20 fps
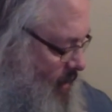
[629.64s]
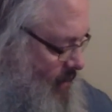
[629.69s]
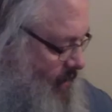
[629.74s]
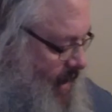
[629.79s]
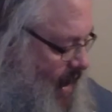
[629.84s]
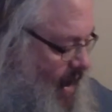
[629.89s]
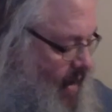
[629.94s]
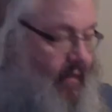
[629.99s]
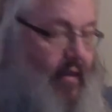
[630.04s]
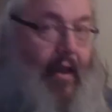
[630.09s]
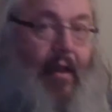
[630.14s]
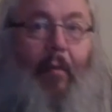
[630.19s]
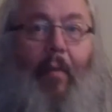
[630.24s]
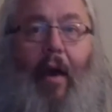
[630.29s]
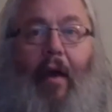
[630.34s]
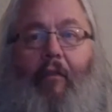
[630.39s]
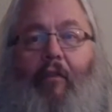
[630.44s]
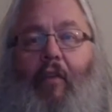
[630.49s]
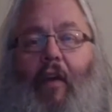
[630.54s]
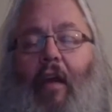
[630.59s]
saving
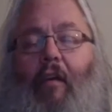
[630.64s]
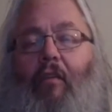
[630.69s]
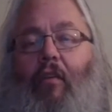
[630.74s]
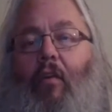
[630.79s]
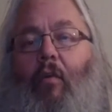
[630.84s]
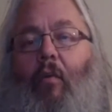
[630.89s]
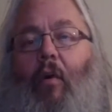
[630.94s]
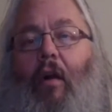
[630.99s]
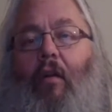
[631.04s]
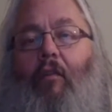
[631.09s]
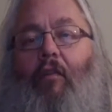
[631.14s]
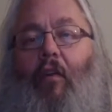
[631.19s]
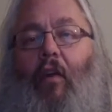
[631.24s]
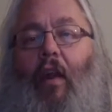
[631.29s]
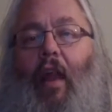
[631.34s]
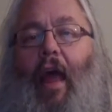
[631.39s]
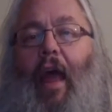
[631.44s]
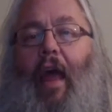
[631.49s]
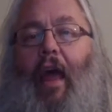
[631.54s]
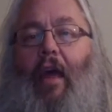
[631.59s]
my favorite one for
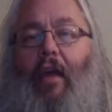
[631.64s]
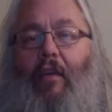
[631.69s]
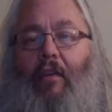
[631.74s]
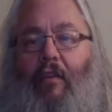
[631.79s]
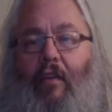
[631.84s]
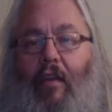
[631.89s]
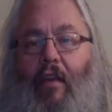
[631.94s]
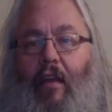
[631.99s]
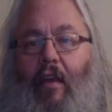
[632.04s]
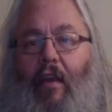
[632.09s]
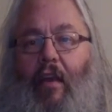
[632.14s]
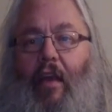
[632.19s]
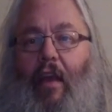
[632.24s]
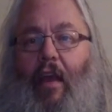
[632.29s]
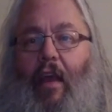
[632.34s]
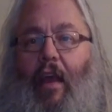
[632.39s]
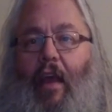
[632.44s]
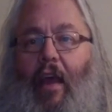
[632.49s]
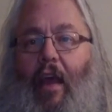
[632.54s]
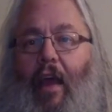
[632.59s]
last,
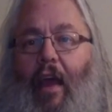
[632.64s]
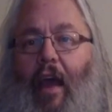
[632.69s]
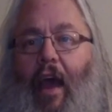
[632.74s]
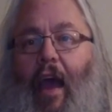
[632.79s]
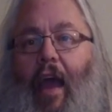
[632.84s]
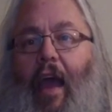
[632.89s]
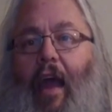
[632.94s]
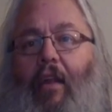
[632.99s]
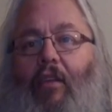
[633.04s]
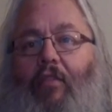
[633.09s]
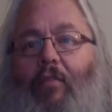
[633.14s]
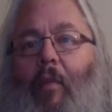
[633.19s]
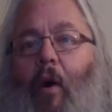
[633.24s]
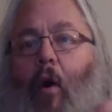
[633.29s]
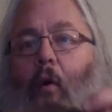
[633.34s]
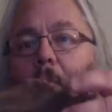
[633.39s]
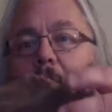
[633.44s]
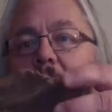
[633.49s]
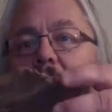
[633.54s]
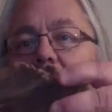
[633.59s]
I got a
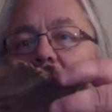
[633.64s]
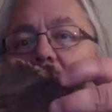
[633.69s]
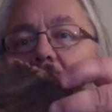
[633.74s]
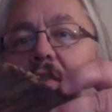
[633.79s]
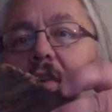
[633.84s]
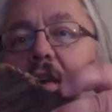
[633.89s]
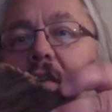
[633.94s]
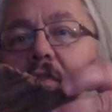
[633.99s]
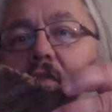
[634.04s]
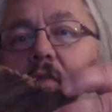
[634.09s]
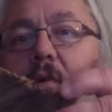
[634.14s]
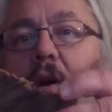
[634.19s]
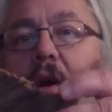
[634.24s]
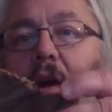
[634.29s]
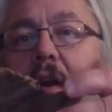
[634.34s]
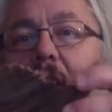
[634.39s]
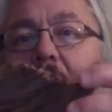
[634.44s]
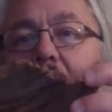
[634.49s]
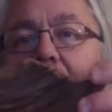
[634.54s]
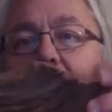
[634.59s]
small piece of
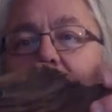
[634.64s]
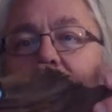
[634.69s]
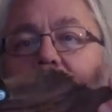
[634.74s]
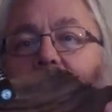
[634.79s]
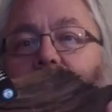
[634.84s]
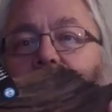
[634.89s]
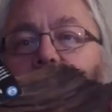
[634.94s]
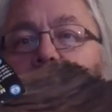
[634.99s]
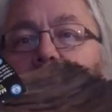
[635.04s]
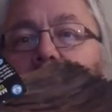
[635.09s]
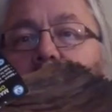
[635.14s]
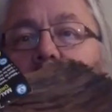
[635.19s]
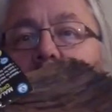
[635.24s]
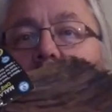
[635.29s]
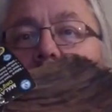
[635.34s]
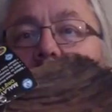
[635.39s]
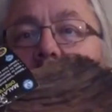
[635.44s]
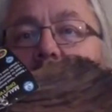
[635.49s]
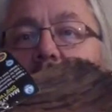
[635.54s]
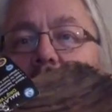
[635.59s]
driftwood.
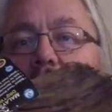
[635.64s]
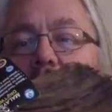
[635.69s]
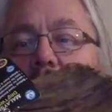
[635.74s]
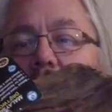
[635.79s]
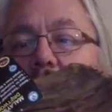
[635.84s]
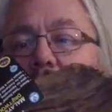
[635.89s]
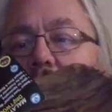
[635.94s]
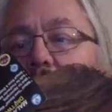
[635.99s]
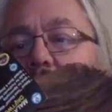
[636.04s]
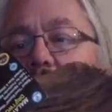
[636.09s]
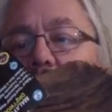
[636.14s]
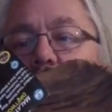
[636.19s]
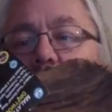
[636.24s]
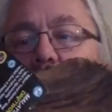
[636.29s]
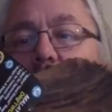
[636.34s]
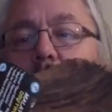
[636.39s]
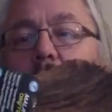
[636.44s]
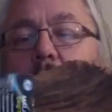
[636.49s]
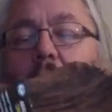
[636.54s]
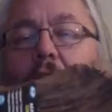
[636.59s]
Yeah, it
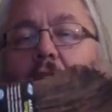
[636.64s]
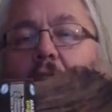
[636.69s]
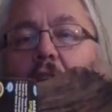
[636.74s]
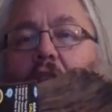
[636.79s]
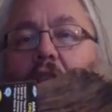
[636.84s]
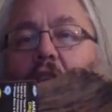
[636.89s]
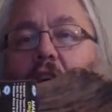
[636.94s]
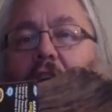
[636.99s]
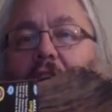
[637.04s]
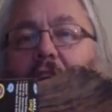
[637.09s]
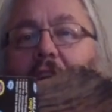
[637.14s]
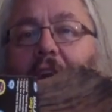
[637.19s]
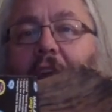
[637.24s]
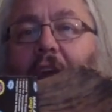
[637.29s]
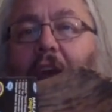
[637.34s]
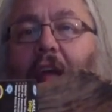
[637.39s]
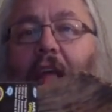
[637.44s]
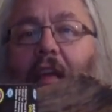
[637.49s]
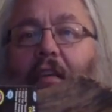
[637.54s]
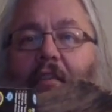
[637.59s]
looks perfect for a
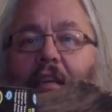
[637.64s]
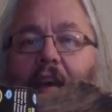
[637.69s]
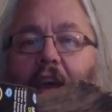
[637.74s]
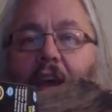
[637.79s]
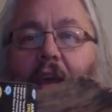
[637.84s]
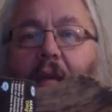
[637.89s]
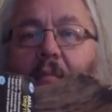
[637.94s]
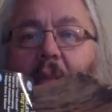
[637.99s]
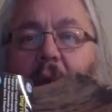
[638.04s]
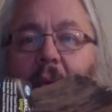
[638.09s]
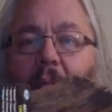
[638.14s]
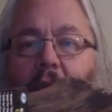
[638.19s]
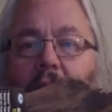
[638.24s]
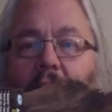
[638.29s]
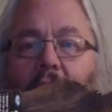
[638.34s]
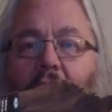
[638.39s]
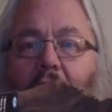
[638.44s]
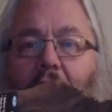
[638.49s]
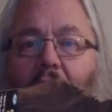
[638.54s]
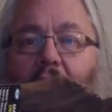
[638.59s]
10-gallon tank.
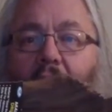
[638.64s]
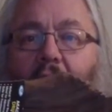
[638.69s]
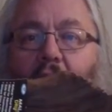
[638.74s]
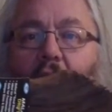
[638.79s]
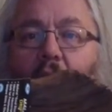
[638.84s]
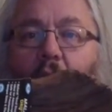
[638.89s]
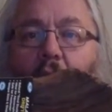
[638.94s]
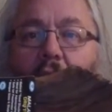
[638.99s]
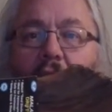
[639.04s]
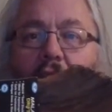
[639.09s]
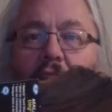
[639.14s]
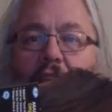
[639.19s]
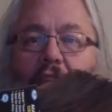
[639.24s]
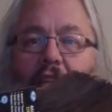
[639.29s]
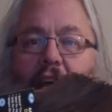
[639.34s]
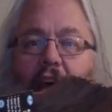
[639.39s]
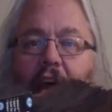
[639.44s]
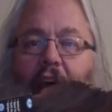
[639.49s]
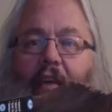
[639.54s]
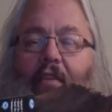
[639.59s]
Maybe add another one this
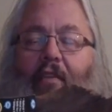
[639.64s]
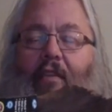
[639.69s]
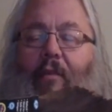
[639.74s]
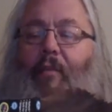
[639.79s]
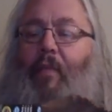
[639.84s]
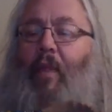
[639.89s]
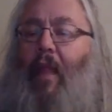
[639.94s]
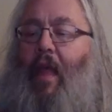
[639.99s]
size.